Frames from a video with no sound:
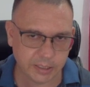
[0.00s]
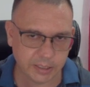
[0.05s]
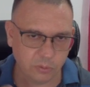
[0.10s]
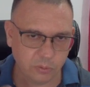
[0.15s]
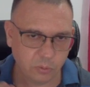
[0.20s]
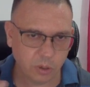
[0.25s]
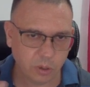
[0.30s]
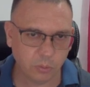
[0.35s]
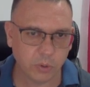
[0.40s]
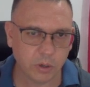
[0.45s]

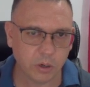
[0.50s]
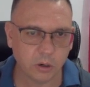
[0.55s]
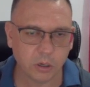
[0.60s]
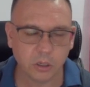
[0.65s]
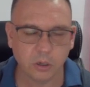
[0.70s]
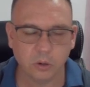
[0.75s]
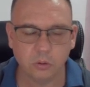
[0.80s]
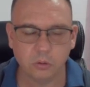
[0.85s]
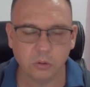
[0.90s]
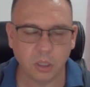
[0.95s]
where we're going
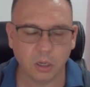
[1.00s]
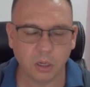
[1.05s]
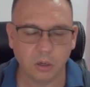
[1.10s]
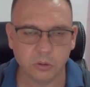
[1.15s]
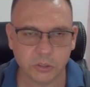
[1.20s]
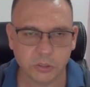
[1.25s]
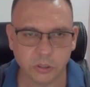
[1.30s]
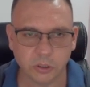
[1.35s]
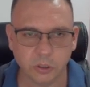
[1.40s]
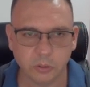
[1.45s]
to go long
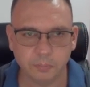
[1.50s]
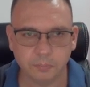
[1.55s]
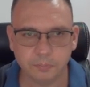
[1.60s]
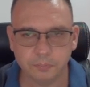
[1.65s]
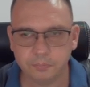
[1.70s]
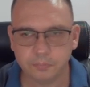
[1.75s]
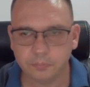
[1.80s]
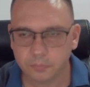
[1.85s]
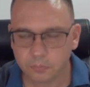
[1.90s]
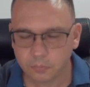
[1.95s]
term.
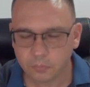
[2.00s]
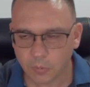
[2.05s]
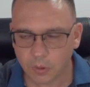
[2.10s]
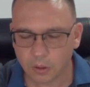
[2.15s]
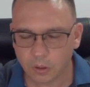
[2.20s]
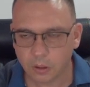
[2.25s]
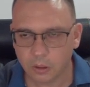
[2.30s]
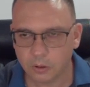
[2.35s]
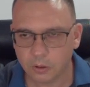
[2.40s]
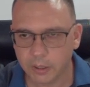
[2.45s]

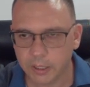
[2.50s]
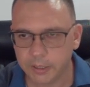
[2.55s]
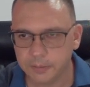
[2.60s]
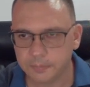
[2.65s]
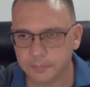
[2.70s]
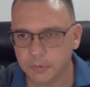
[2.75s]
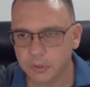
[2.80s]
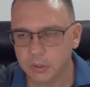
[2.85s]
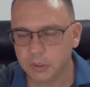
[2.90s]
All right.